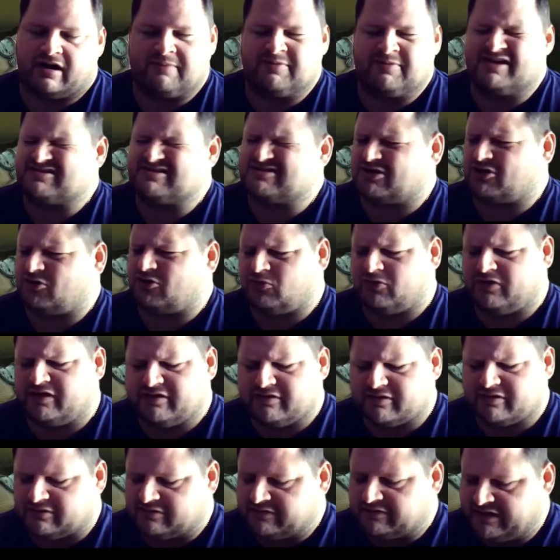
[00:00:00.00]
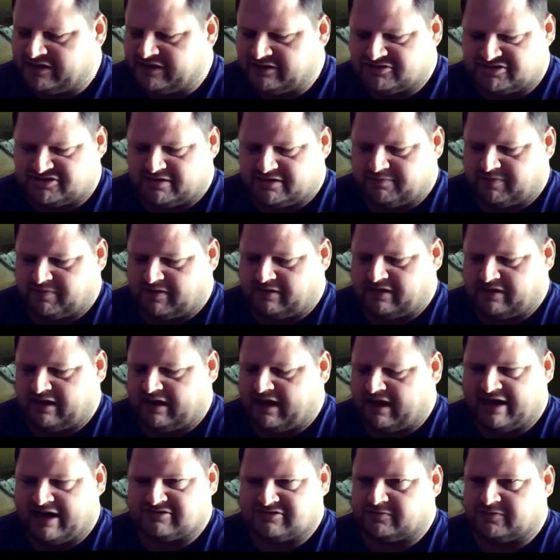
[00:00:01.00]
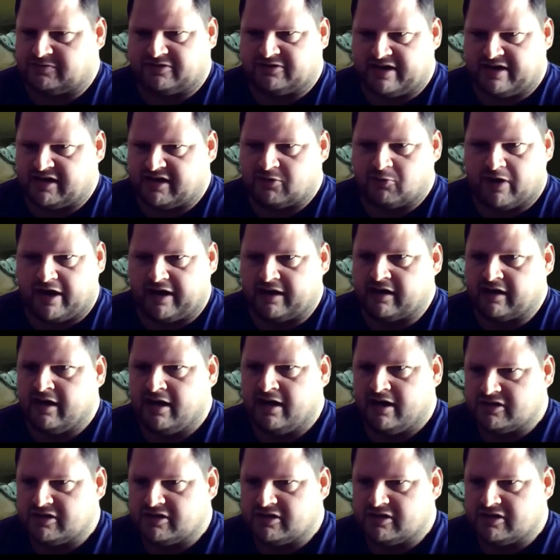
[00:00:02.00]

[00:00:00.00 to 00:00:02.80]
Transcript: I mean, it's a critical leadership attribute anyway.